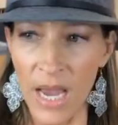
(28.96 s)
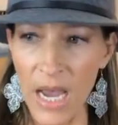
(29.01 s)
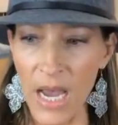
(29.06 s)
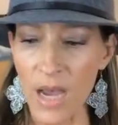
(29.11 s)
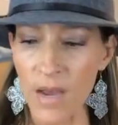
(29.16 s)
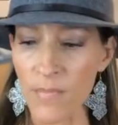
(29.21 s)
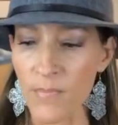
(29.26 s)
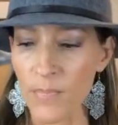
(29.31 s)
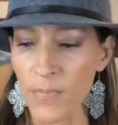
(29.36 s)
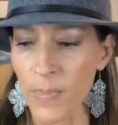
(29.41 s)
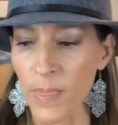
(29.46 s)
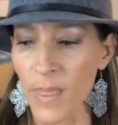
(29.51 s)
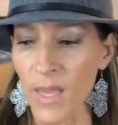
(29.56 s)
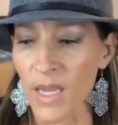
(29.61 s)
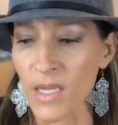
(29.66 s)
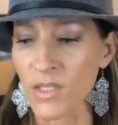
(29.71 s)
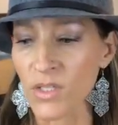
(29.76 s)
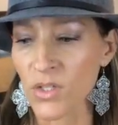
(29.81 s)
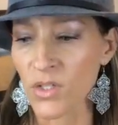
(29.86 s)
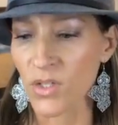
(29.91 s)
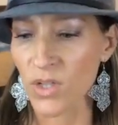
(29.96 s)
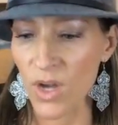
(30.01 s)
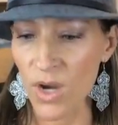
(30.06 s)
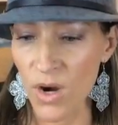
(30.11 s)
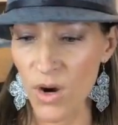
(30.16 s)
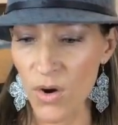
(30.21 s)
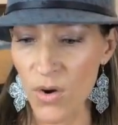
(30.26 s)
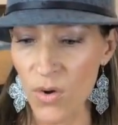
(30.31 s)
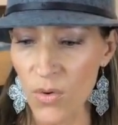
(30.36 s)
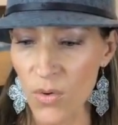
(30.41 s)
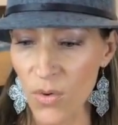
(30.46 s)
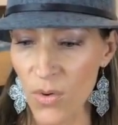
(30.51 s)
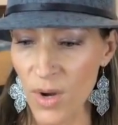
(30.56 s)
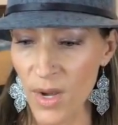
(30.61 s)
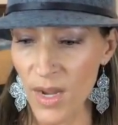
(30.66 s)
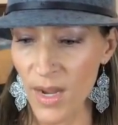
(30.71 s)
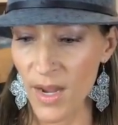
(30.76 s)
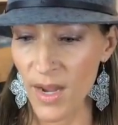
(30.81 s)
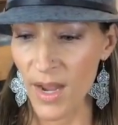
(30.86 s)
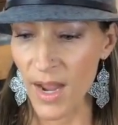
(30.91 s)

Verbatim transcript: Um, and so